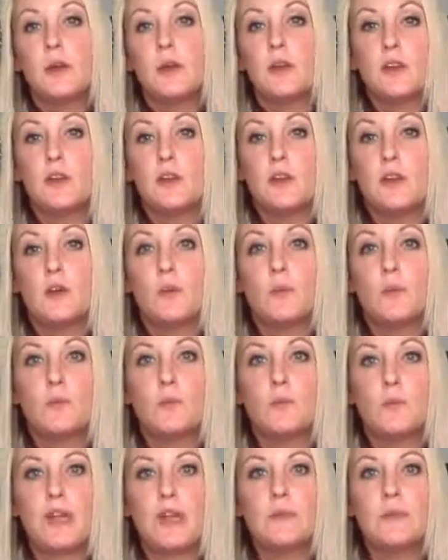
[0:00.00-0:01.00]
But,
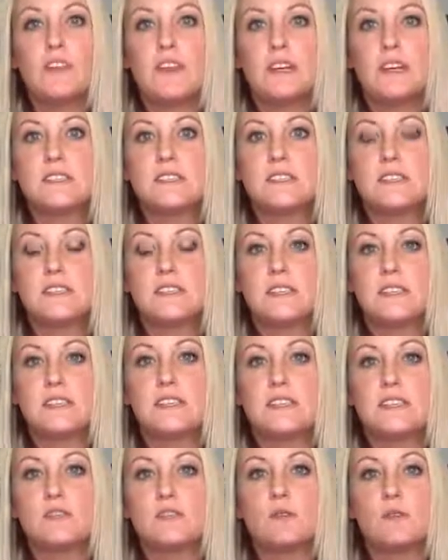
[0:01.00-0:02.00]
maybe that's
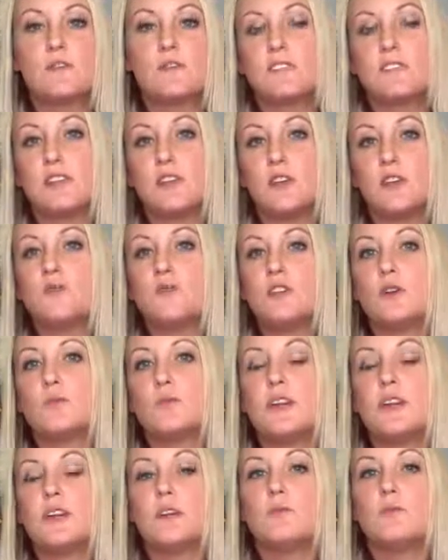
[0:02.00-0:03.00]
a service that you
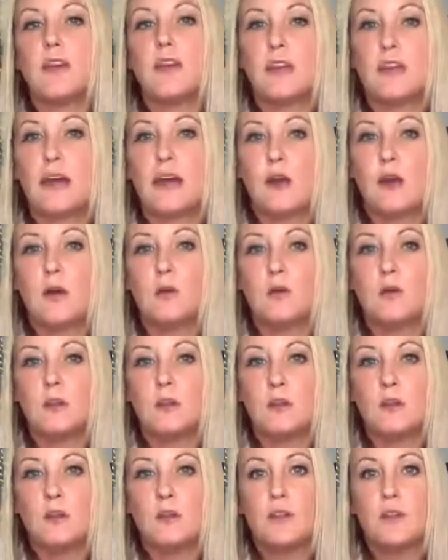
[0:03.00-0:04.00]
don't need right now
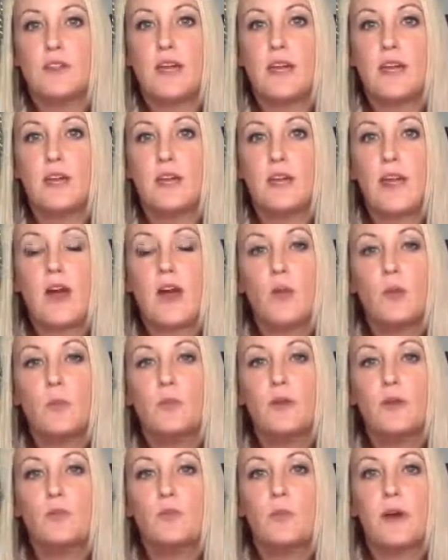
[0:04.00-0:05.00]
that can
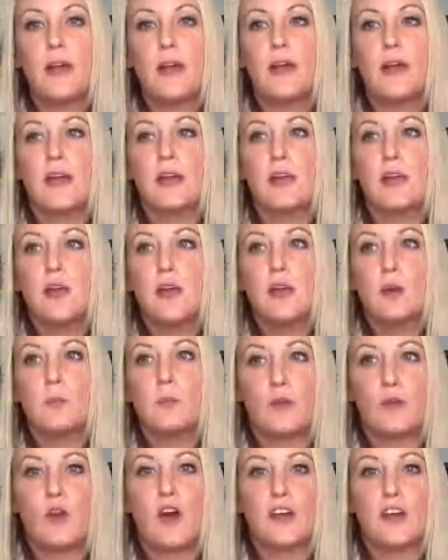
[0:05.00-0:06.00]
help you buy
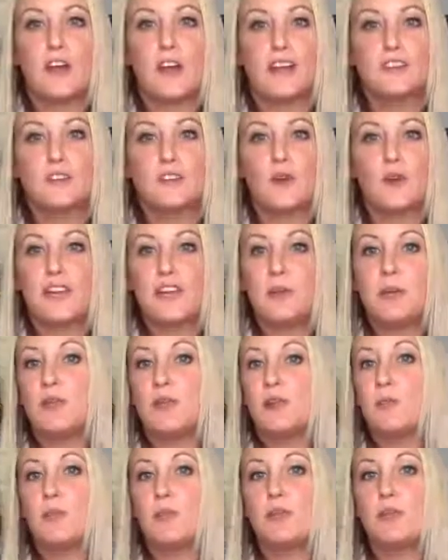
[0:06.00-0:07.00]
product or keep
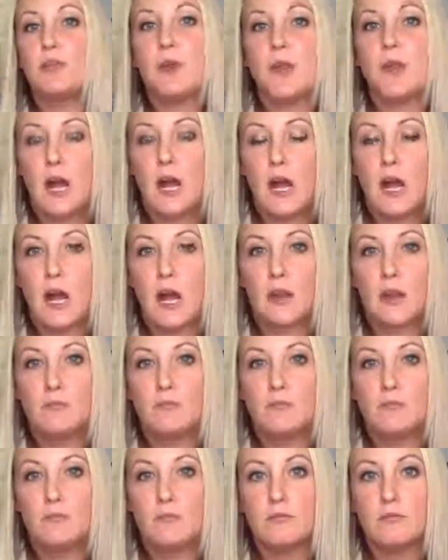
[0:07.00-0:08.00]
an employee
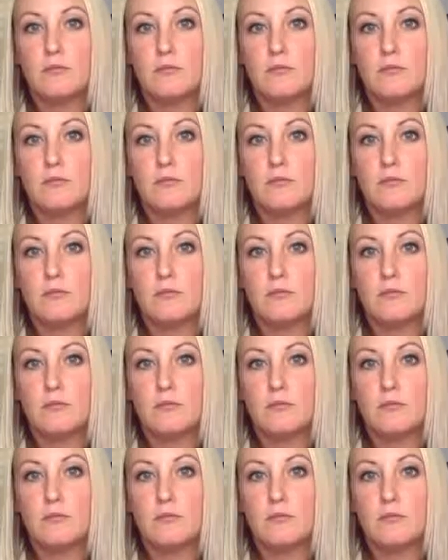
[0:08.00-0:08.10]
on